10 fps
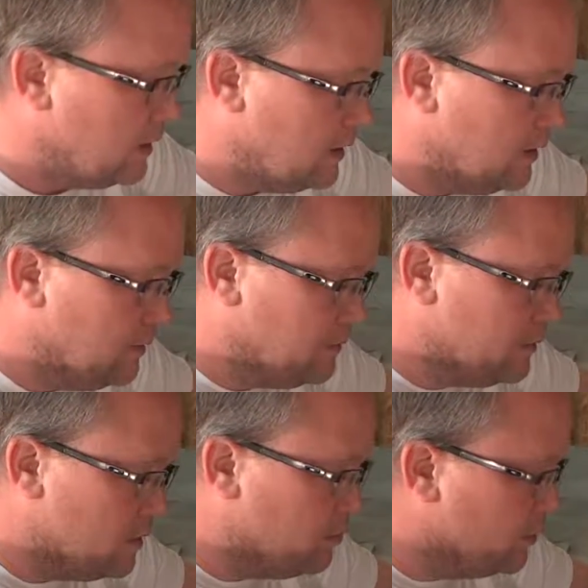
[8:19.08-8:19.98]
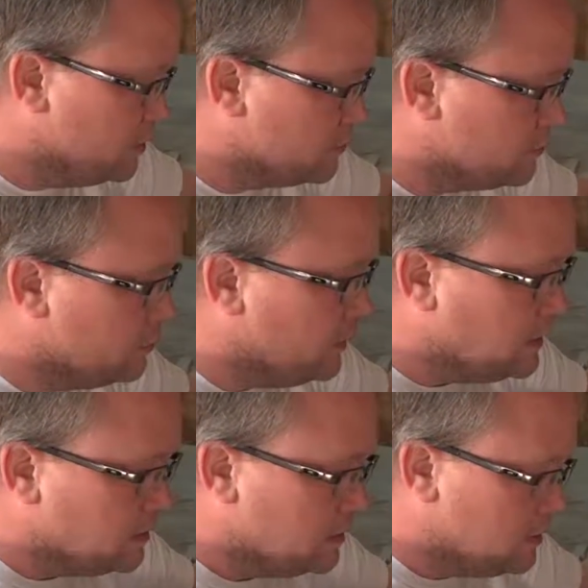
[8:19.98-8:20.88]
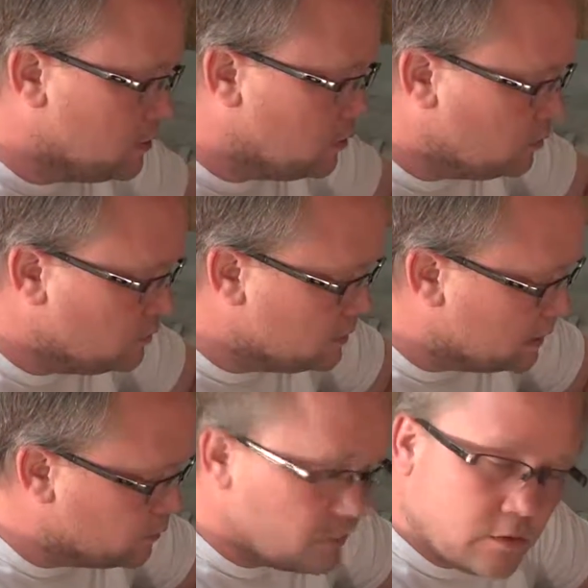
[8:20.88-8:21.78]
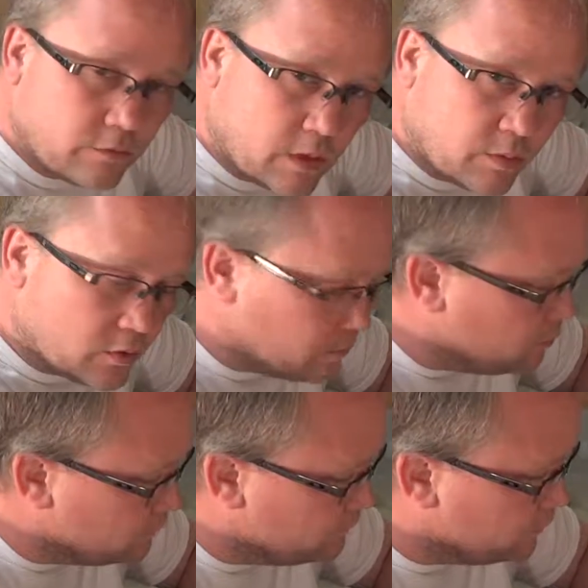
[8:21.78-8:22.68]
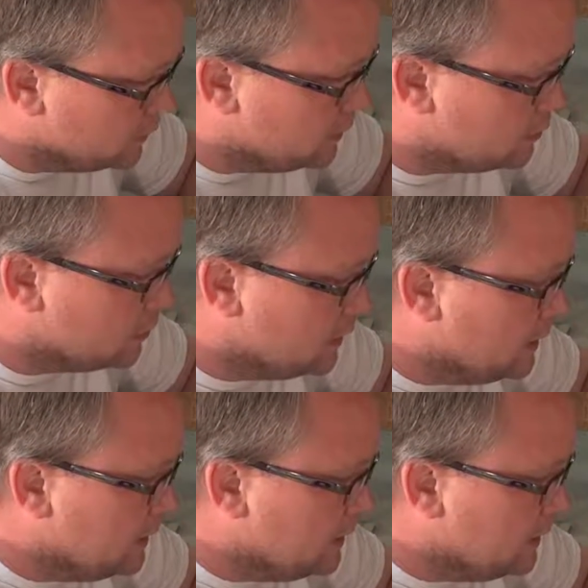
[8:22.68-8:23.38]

So I put a screw in each of these holes where there's a rubber boot foot here,